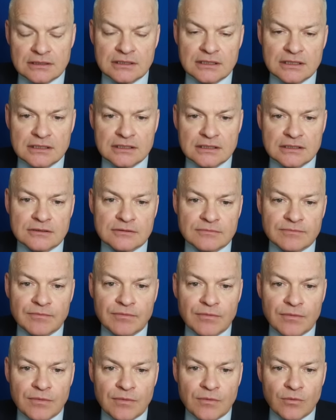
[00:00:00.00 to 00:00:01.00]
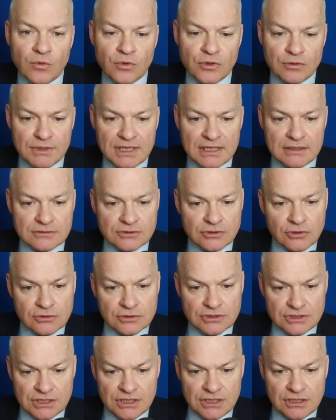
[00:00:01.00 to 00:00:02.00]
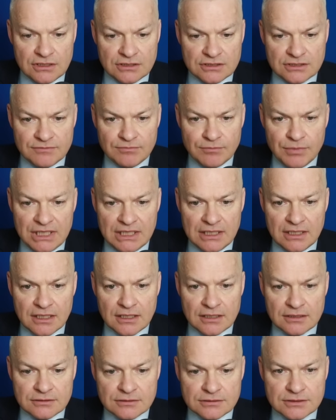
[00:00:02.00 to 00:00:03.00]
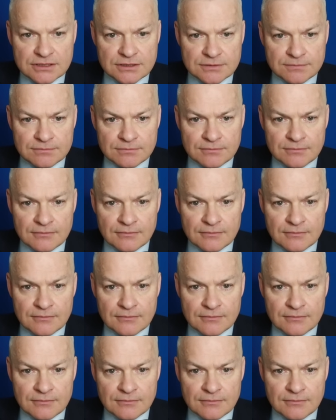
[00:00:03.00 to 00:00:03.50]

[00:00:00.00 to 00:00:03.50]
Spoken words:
Now, what about alternative bingos?